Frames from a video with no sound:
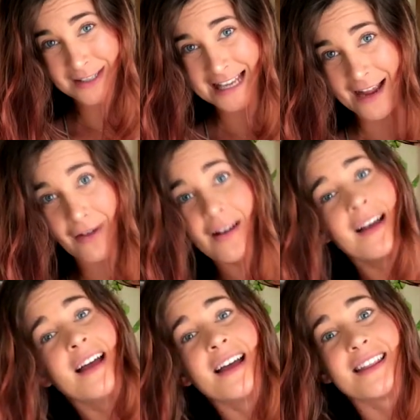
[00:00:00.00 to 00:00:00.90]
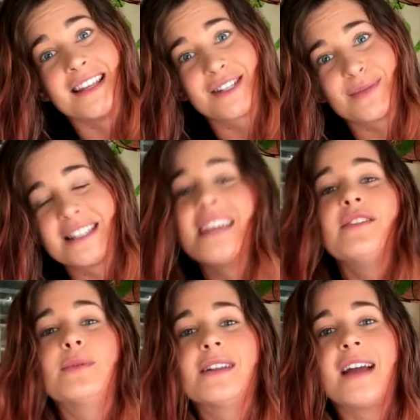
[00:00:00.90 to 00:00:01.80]
tail, this will save
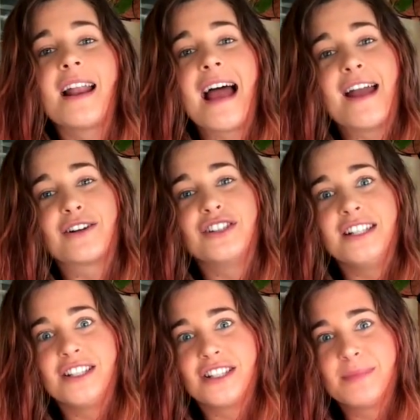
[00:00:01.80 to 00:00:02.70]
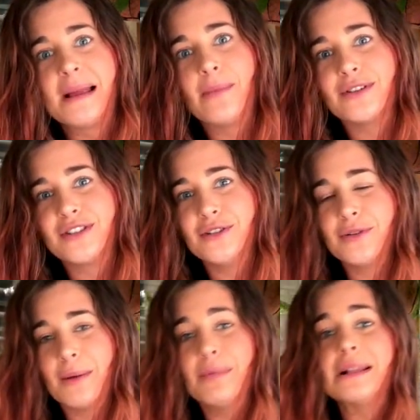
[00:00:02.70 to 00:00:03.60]
you a lot of energy to just be able to
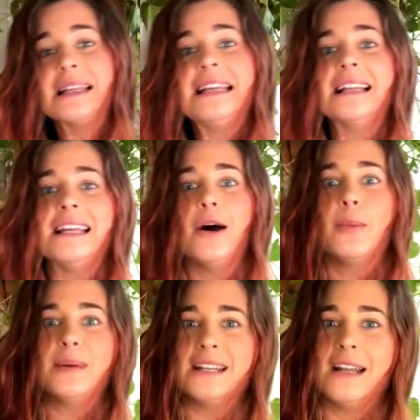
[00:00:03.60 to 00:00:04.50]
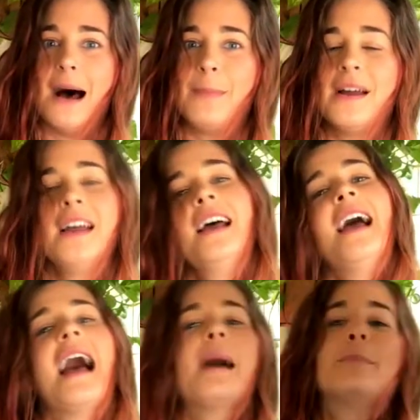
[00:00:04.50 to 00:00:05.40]
completely open it up
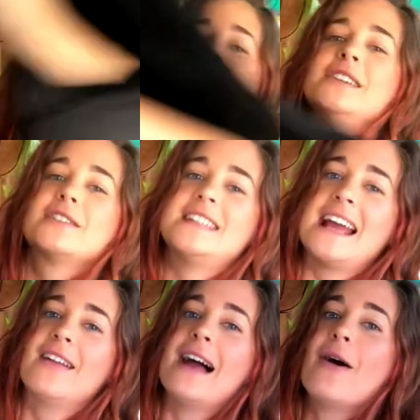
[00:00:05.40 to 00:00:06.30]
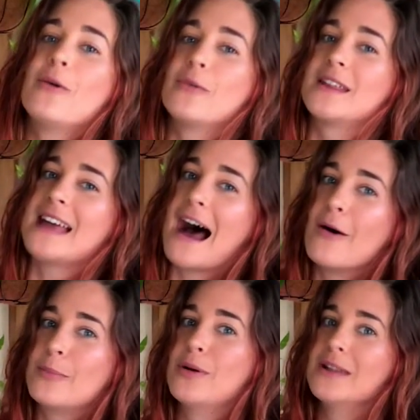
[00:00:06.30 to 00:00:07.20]
and pull your tail out
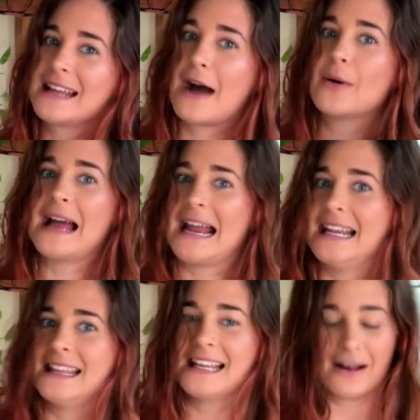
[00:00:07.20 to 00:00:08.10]
without pulling out anything